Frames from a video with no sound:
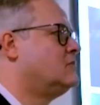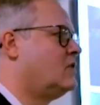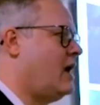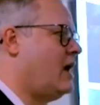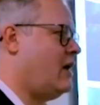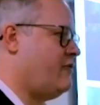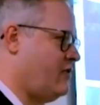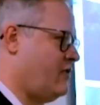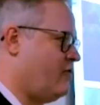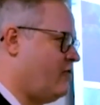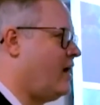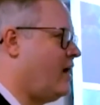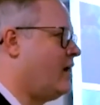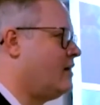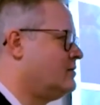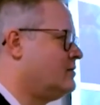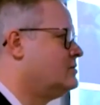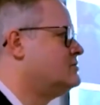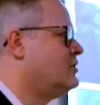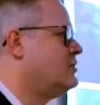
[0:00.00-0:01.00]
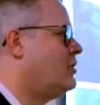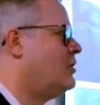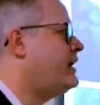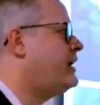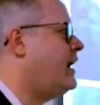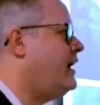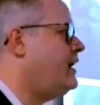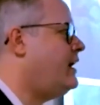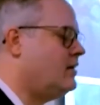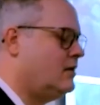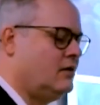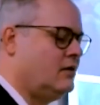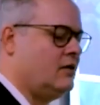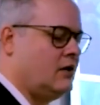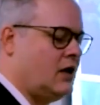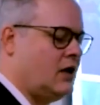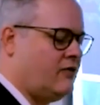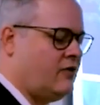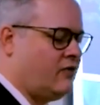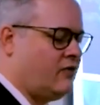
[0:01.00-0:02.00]
FFR, okay,
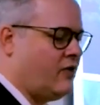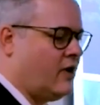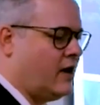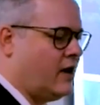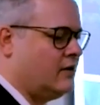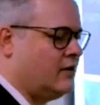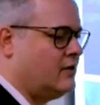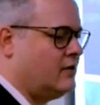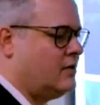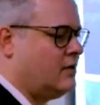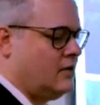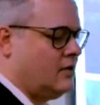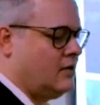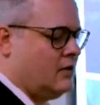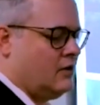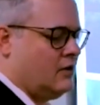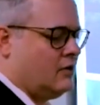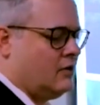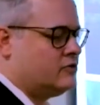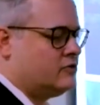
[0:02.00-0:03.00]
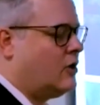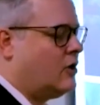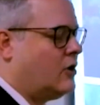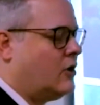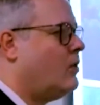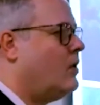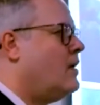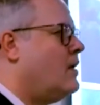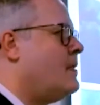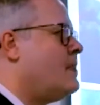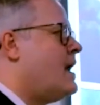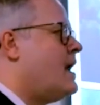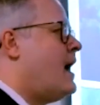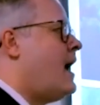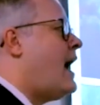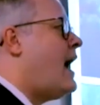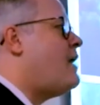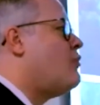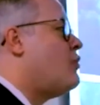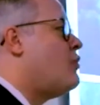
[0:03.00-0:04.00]
FFR. So
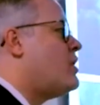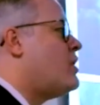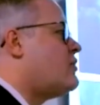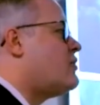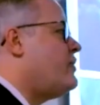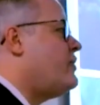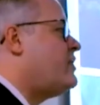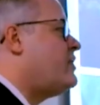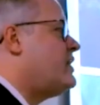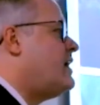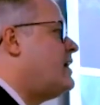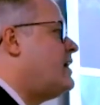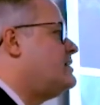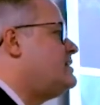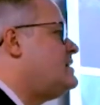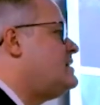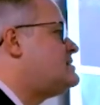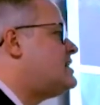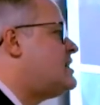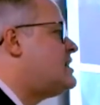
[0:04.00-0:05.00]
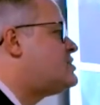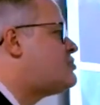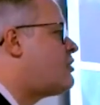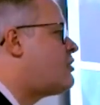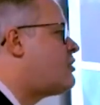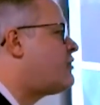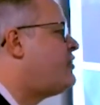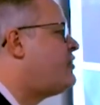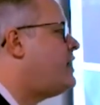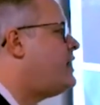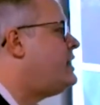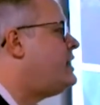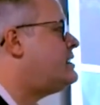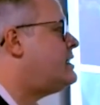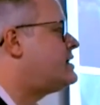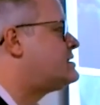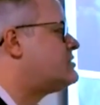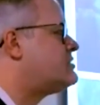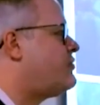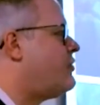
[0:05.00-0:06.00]
I work with this angiography
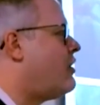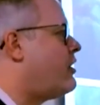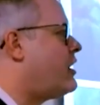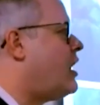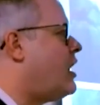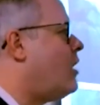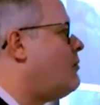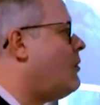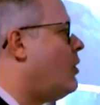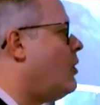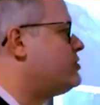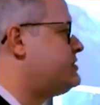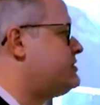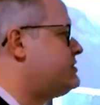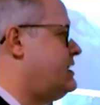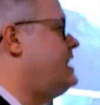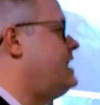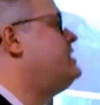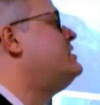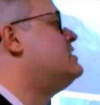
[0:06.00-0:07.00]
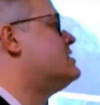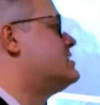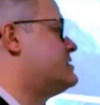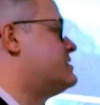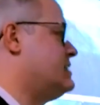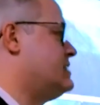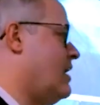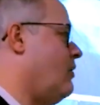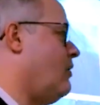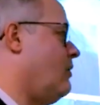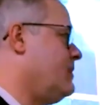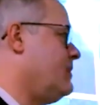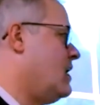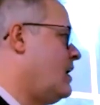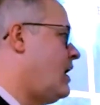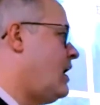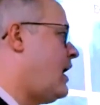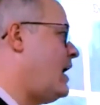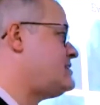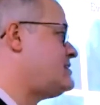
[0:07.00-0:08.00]
index for almost 10 years now.
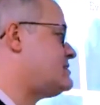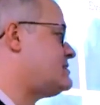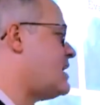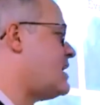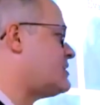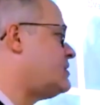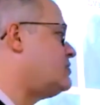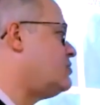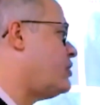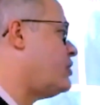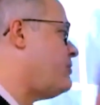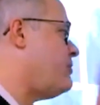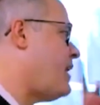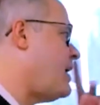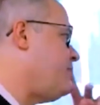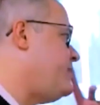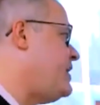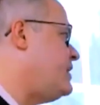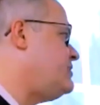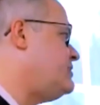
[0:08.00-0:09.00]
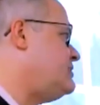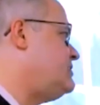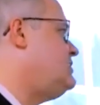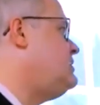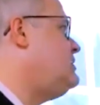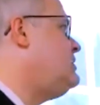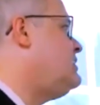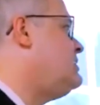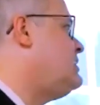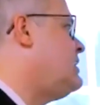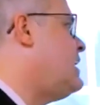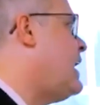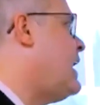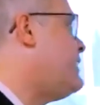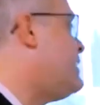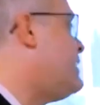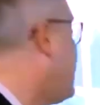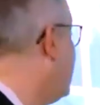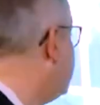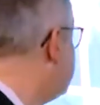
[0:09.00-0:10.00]
I started during my PhD in the
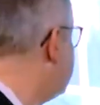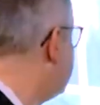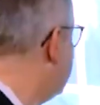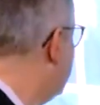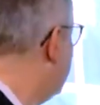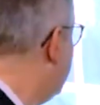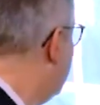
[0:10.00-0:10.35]
Netherlands,